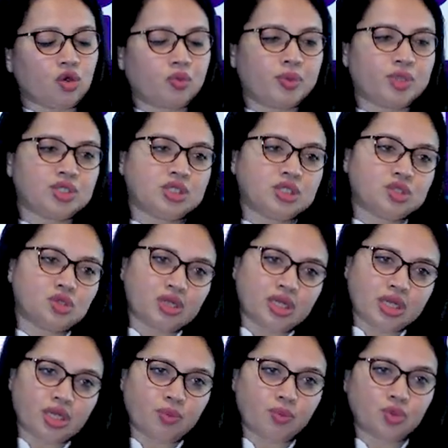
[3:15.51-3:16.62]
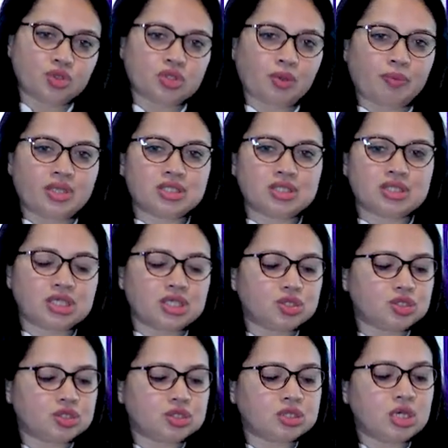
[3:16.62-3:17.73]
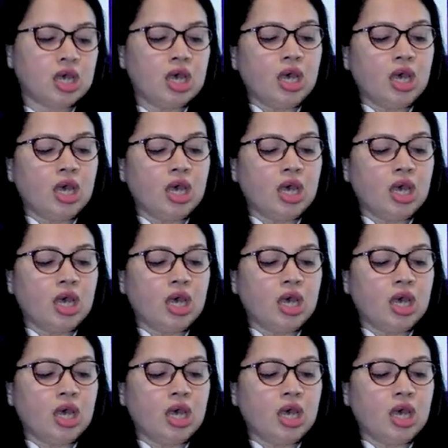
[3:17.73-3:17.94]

or patient is on any immunosuppressant agents,